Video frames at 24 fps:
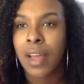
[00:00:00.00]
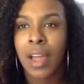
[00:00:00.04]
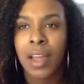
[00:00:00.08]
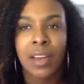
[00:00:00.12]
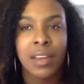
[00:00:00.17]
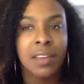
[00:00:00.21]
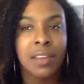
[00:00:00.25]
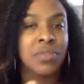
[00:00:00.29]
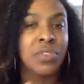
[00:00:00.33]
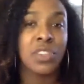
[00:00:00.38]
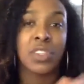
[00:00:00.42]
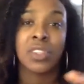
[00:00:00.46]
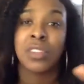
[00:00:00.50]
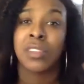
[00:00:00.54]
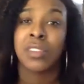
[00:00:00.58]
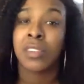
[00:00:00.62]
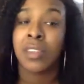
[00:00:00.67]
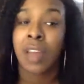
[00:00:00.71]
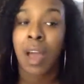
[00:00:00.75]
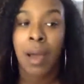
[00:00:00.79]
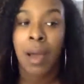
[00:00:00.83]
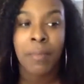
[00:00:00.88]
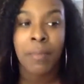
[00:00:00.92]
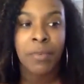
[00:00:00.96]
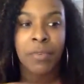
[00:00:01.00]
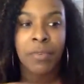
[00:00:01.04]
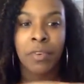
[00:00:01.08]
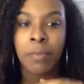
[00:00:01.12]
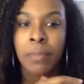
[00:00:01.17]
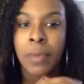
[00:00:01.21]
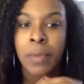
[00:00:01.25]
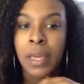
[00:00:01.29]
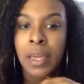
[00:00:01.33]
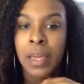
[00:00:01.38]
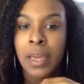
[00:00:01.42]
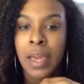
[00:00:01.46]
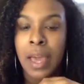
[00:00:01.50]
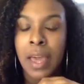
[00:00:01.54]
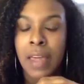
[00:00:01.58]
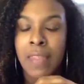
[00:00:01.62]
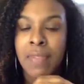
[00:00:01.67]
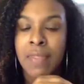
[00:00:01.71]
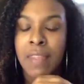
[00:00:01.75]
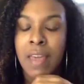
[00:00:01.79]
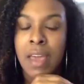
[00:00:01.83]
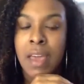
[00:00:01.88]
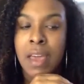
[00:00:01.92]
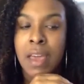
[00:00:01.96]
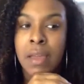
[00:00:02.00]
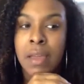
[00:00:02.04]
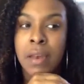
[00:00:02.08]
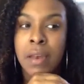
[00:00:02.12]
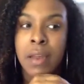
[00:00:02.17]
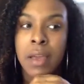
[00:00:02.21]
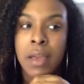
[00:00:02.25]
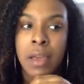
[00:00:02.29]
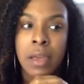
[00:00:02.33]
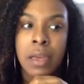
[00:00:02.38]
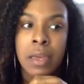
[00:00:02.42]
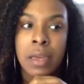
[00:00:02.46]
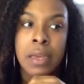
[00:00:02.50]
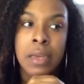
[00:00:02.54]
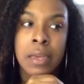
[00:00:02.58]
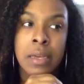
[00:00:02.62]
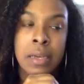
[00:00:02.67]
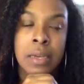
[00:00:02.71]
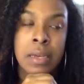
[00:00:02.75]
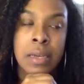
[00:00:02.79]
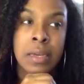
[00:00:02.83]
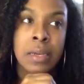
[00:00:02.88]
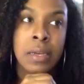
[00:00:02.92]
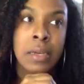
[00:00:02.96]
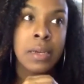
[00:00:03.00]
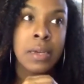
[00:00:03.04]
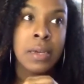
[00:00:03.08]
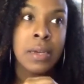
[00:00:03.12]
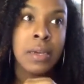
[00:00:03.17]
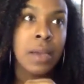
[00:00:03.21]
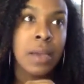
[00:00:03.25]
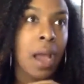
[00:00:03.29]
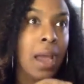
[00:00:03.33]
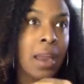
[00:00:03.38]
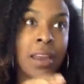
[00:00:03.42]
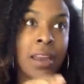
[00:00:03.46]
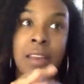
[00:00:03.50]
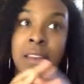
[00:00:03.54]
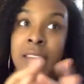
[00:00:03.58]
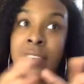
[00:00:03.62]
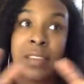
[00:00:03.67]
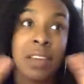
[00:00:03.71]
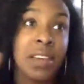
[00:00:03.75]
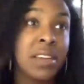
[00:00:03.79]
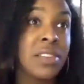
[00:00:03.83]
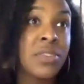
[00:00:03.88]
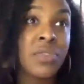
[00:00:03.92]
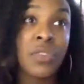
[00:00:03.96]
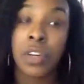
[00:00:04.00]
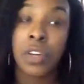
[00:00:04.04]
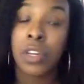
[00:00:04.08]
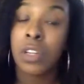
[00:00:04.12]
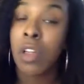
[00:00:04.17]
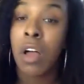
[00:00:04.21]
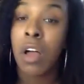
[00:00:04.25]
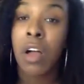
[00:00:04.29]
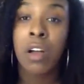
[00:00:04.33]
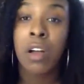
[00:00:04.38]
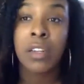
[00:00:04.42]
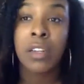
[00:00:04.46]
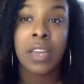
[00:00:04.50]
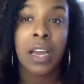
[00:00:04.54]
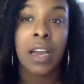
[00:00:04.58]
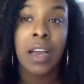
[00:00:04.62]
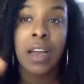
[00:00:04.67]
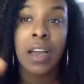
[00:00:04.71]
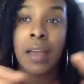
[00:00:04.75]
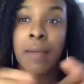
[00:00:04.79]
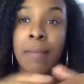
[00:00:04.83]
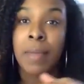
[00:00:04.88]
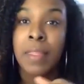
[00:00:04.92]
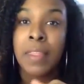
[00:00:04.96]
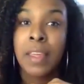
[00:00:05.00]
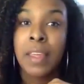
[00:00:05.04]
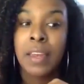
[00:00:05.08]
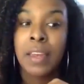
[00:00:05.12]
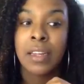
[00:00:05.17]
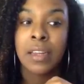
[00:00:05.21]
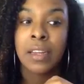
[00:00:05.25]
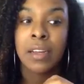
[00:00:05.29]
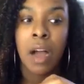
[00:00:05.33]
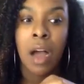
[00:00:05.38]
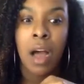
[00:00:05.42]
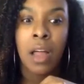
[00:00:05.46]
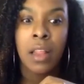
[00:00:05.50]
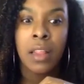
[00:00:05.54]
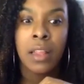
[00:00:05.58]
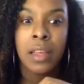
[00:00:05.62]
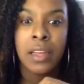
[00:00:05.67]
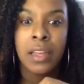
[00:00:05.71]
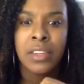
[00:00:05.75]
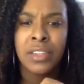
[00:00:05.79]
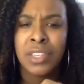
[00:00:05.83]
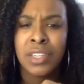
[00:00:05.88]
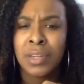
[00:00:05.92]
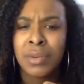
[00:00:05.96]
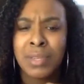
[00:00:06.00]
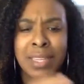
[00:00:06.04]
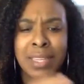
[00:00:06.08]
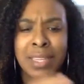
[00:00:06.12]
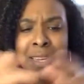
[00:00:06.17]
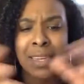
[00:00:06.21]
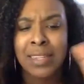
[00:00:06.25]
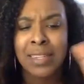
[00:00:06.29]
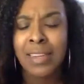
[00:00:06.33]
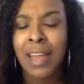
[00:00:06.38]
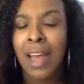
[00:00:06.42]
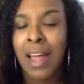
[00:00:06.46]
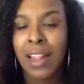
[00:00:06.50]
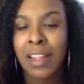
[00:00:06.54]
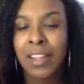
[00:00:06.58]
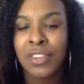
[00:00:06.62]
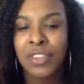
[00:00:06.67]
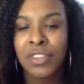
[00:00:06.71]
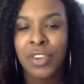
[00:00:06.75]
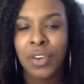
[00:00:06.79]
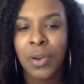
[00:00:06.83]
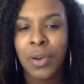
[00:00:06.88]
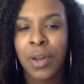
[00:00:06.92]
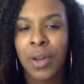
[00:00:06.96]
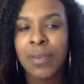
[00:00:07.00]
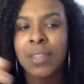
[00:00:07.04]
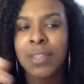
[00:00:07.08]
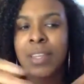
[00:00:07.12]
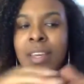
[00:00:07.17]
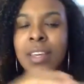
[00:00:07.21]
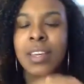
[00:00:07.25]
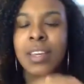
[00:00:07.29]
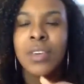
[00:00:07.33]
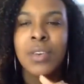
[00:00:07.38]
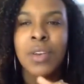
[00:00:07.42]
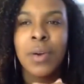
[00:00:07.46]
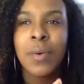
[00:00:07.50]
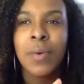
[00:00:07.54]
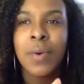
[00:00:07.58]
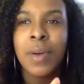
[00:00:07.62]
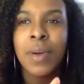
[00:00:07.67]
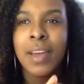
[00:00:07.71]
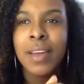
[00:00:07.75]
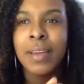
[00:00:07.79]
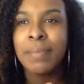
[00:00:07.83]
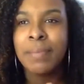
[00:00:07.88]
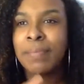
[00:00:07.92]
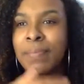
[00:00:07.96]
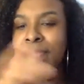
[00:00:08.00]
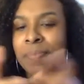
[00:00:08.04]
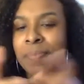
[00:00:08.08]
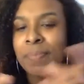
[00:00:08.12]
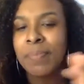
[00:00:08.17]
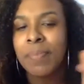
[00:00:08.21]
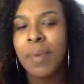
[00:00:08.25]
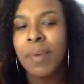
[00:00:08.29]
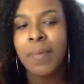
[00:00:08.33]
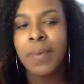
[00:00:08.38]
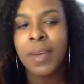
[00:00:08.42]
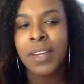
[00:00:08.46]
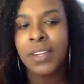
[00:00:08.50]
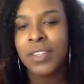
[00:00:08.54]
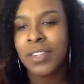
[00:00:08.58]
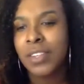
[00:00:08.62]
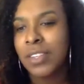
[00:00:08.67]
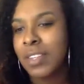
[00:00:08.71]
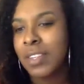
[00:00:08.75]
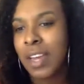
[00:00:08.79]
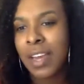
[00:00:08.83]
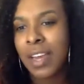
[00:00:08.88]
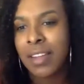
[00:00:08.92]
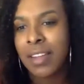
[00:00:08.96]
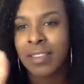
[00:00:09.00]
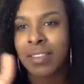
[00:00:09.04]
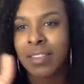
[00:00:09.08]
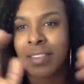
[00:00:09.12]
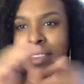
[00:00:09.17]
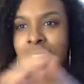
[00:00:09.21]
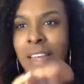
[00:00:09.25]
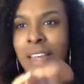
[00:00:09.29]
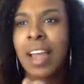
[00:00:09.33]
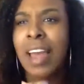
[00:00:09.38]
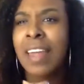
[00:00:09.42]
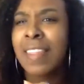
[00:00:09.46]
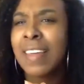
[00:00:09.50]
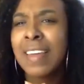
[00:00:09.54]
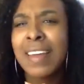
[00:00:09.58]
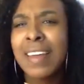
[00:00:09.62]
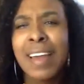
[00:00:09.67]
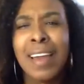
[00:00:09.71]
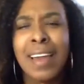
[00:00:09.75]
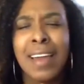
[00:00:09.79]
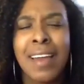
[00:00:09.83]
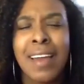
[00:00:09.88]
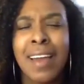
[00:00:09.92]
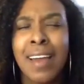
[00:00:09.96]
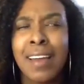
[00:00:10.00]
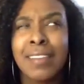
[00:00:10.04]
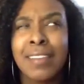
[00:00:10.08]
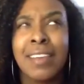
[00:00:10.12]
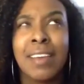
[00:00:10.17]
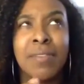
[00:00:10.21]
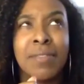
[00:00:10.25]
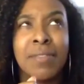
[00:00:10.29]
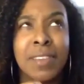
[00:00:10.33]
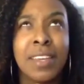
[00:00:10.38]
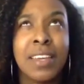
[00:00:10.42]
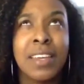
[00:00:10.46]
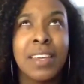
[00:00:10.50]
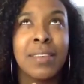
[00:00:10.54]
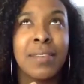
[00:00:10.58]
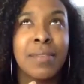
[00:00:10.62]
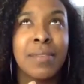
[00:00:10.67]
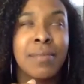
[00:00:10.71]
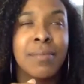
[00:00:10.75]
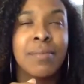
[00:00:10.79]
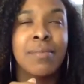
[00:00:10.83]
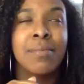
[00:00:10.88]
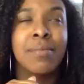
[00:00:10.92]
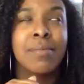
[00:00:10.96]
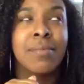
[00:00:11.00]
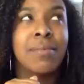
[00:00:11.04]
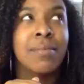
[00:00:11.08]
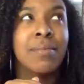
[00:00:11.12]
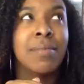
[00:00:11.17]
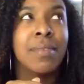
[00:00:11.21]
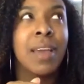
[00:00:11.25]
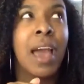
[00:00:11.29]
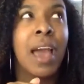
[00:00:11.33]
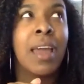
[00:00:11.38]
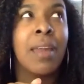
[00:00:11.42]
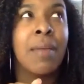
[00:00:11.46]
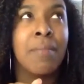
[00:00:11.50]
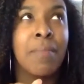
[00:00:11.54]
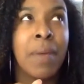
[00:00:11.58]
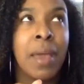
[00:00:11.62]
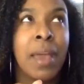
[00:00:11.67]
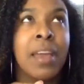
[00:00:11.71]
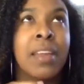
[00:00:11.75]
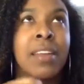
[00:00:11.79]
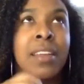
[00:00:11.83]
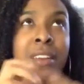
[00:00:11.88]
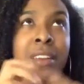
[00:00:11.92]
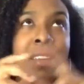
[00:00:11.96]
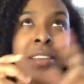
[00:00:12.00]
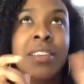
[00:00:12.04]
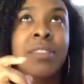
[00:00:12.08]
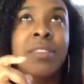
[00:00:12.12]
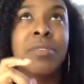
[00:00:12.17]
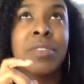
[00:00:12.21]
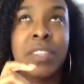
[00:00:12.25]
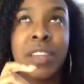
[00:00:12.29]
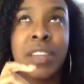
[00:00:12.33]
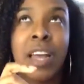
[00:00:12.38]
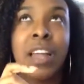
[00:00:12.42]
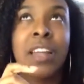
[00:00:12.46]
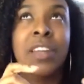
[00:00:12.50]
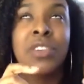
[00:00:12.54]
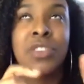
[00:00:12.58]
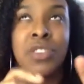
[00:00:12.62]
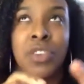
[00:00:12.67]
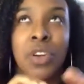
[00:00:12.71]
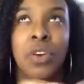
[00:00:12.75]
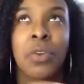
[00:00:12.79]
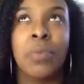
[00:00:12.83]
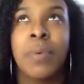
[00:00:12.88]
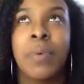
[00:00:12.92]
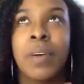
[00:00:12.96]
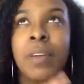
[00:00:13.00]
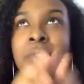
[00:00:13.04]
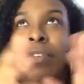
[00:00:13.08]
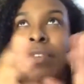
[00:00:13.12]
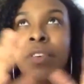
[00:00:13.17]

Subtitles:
kind of just stopped for me. And then I didn't dance for a long time. And then in college, there was like a talent show. And I was like, you know what? Maybe I should dance. Like, I think I definitely had a band at a different talent show. But